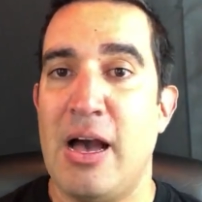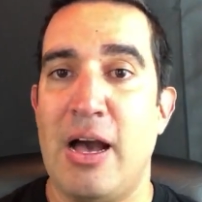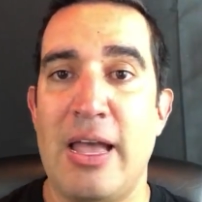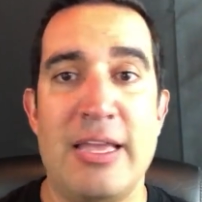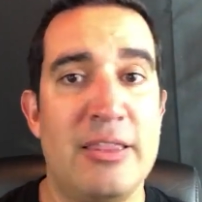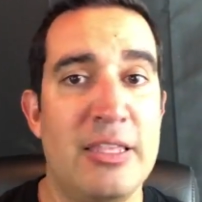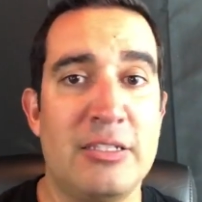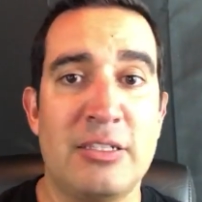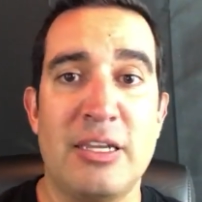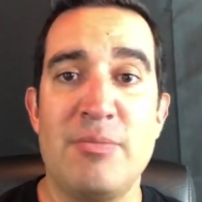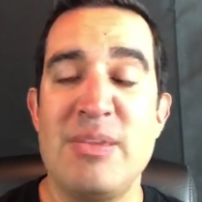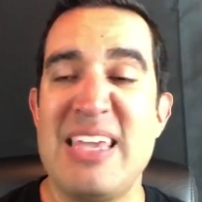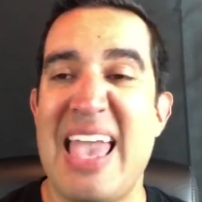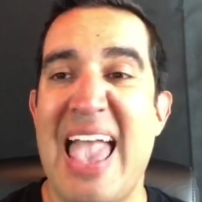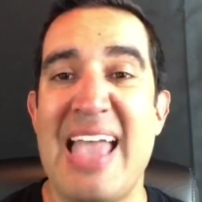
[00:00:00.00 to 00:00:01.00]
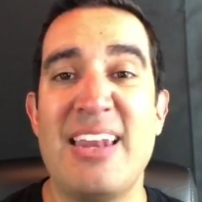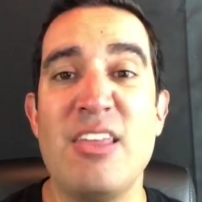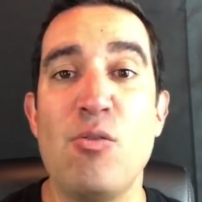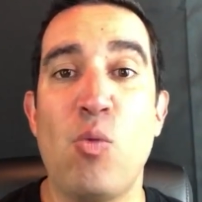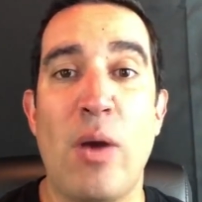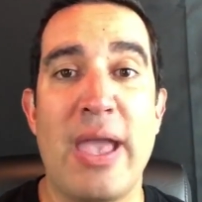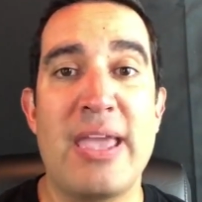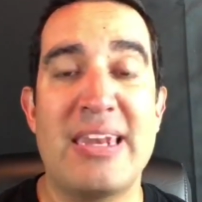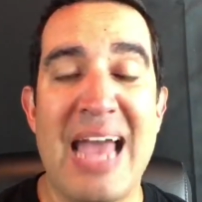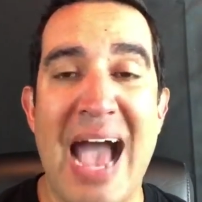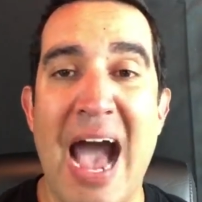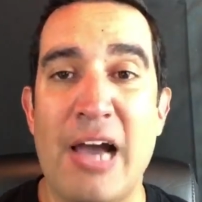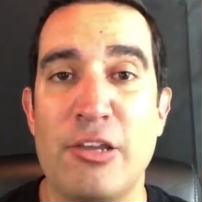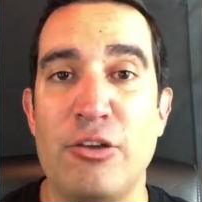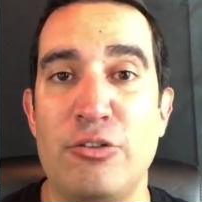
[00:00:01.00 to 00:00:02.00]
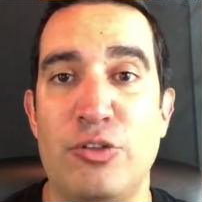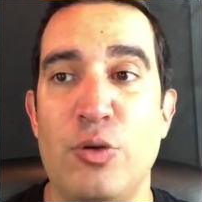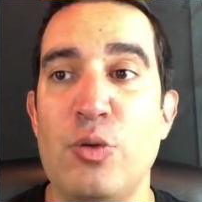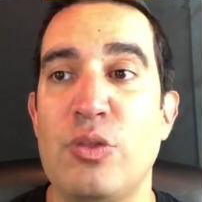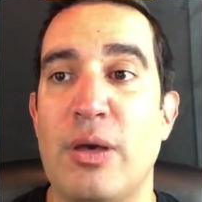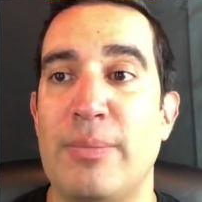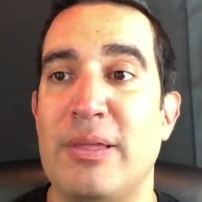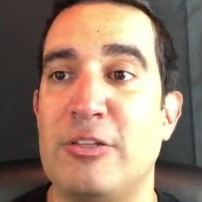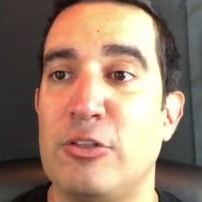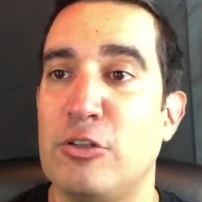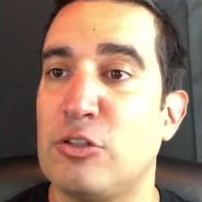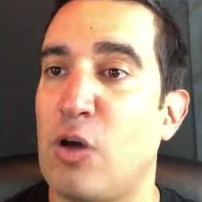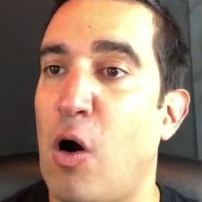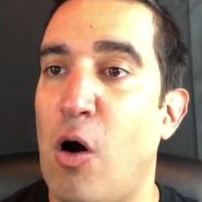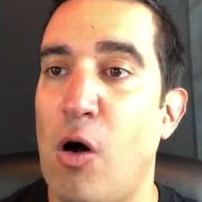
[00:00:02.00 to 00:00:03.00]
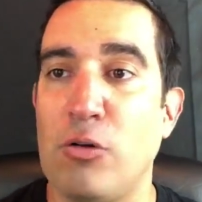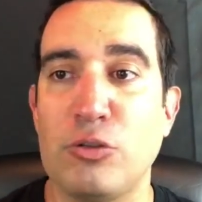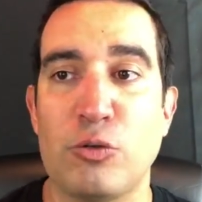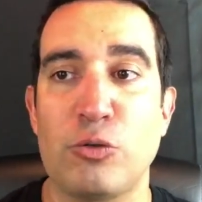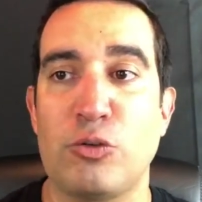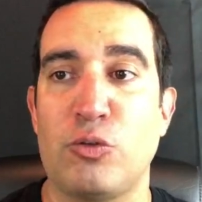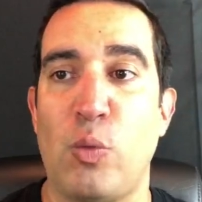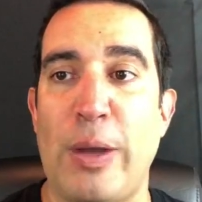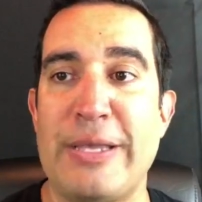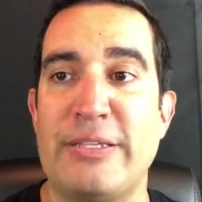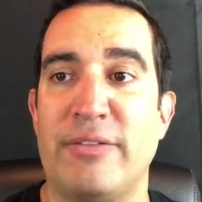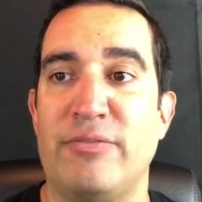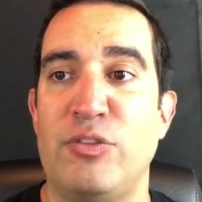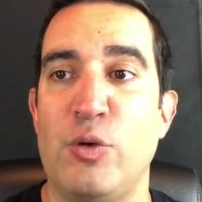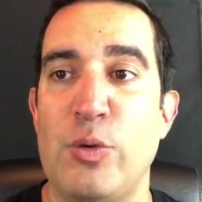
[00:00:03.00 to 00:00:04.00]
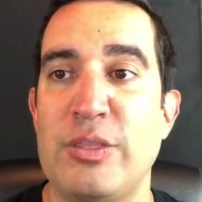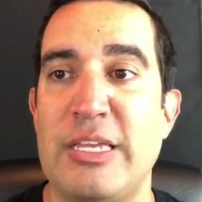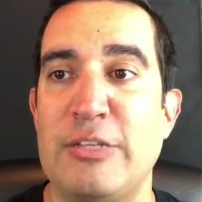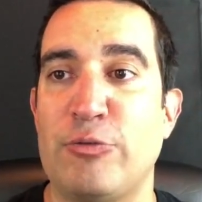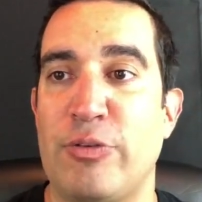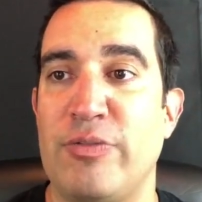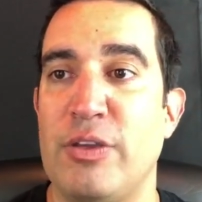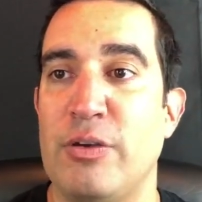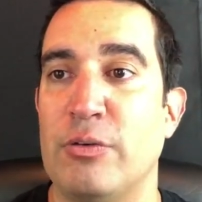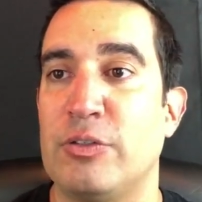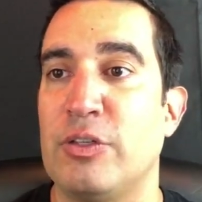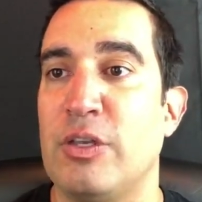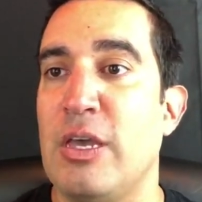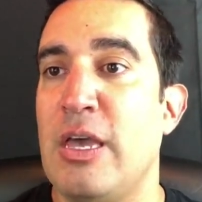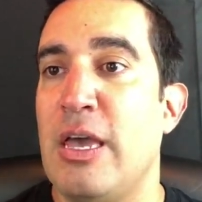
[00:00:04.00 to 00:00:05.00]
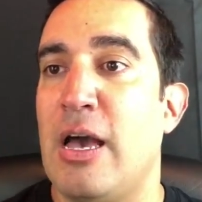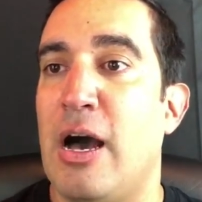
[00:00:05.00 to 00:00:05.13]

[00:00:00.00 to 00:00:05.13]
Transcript: And this can be any way in how you do them. There's all sorts of ways of doing these reviews.